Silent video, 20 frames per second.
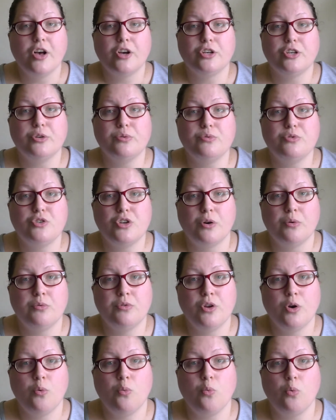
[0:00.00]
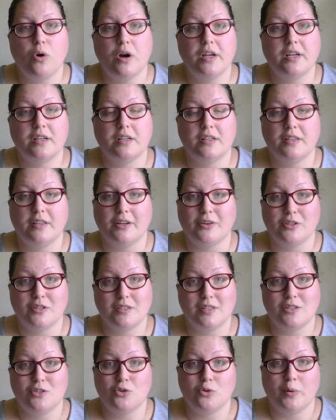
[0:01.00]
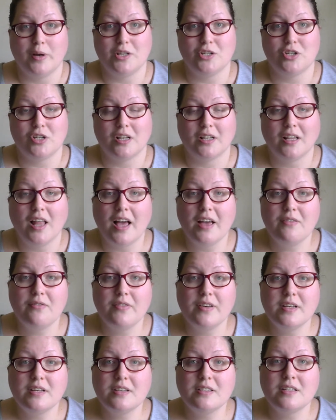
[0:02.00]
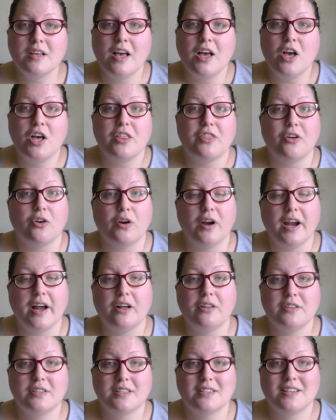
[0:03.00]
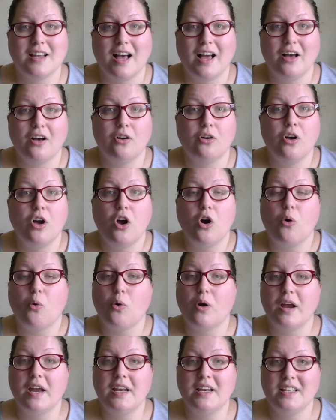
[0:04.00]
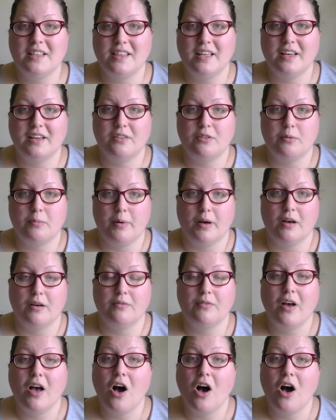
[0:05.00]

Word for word: You don't know what their situation in life is, their health style, or anything of the above.